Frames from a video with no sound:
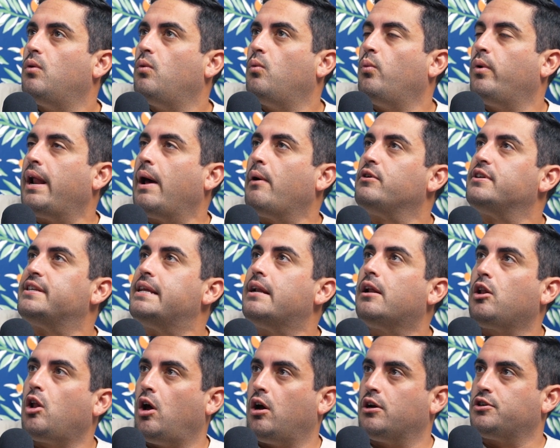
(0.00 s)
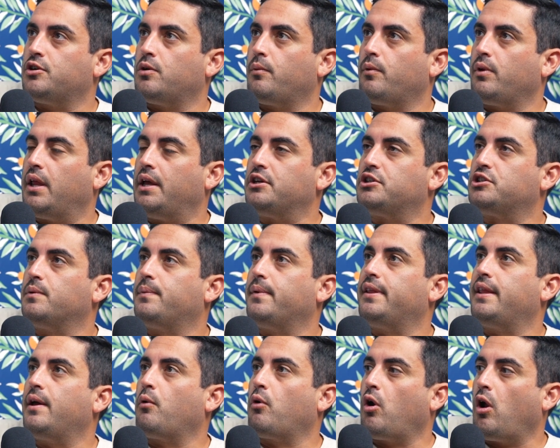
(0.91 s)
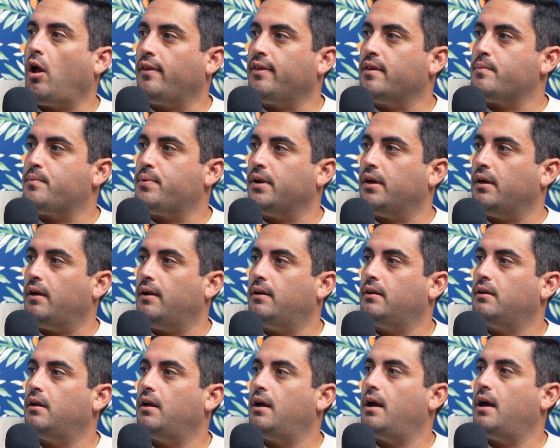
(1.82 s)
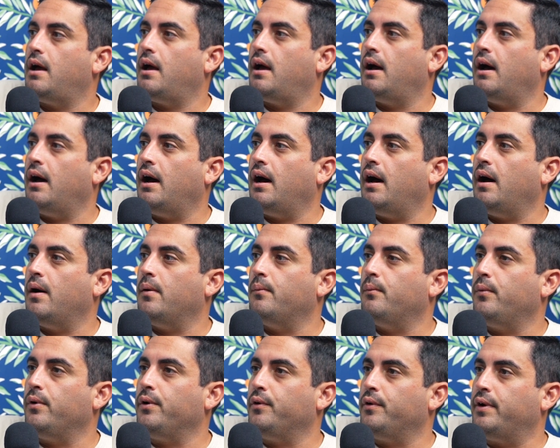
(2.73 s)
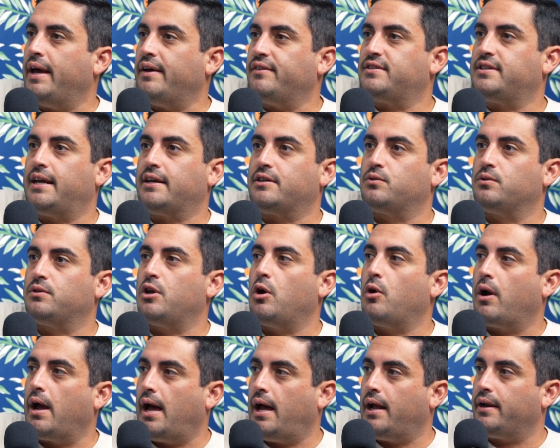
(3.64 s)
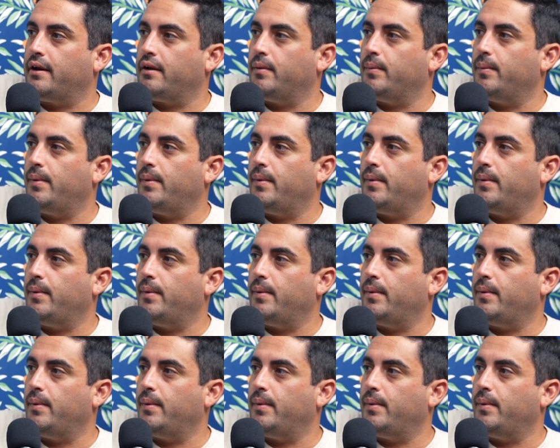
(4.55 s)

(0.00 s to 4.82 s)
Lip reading: When I was in a long-term relationship and they were on the pill, we would have sex with no condom.